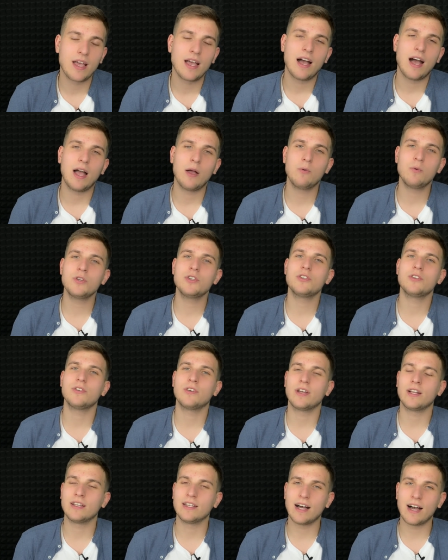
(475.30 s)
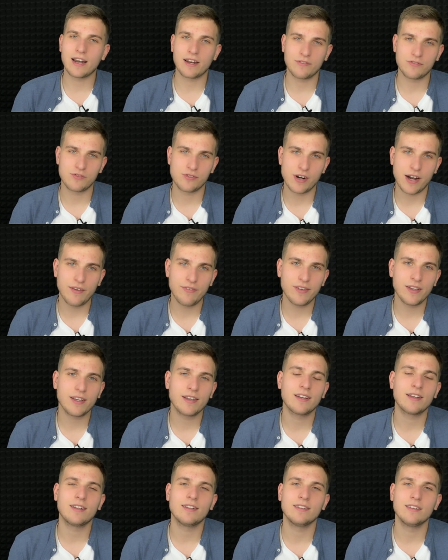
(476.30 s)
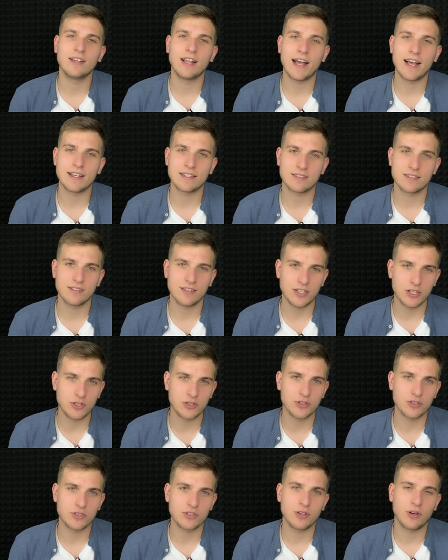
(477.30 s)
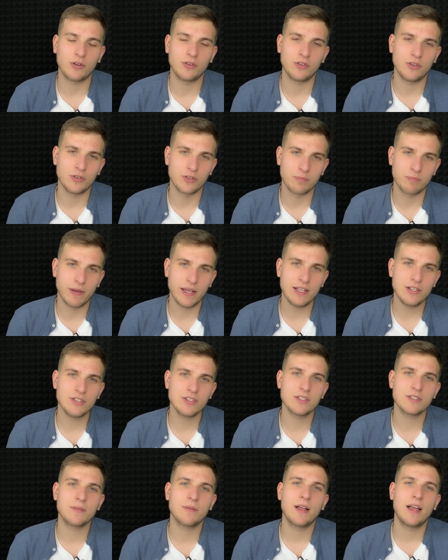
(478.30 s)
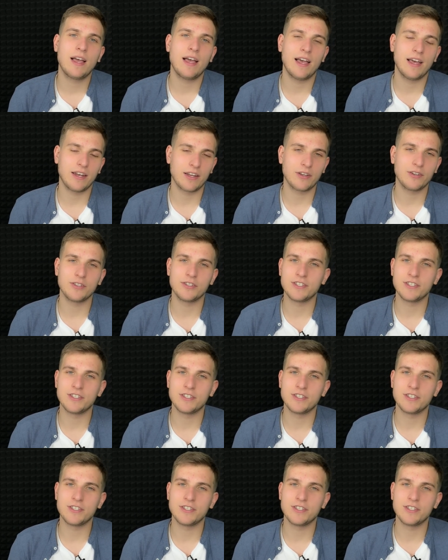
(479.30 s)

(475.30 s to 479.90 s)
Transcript: I wish you a lot of traffic, less issues on your pages, and a good